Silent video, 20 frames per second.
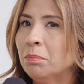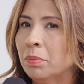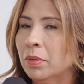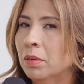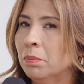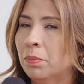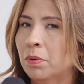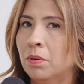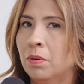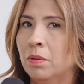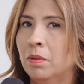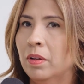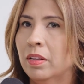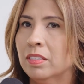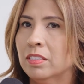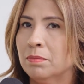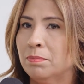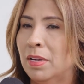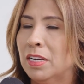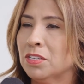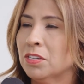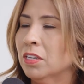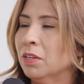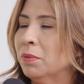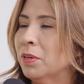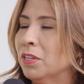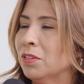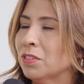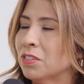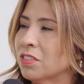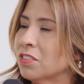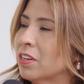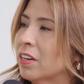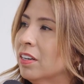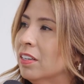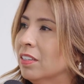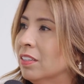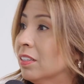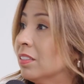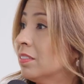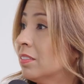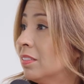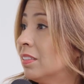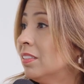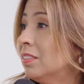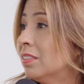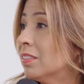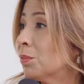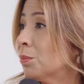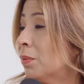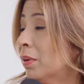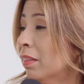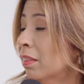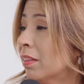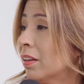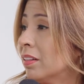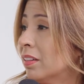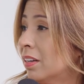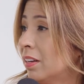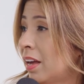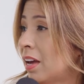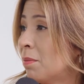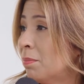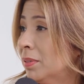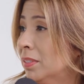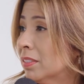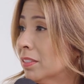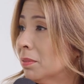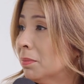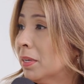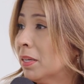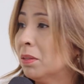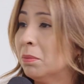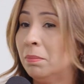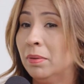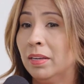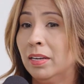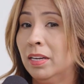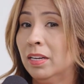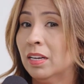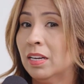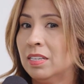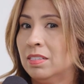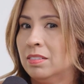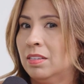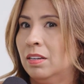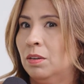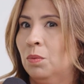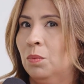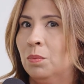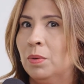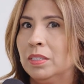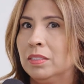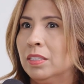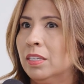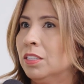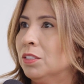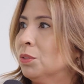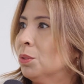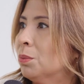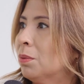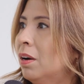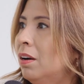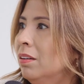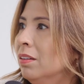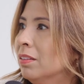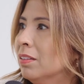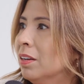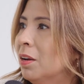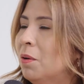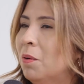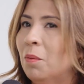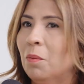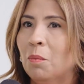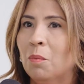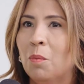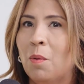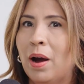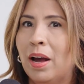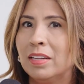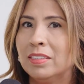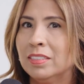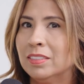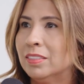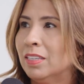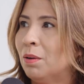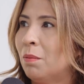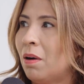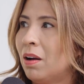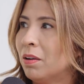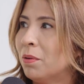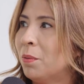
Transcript: people, especially when you're starting, because this is one thing that happened to me at the beginning. I said, what did I do wrong? Why did they walk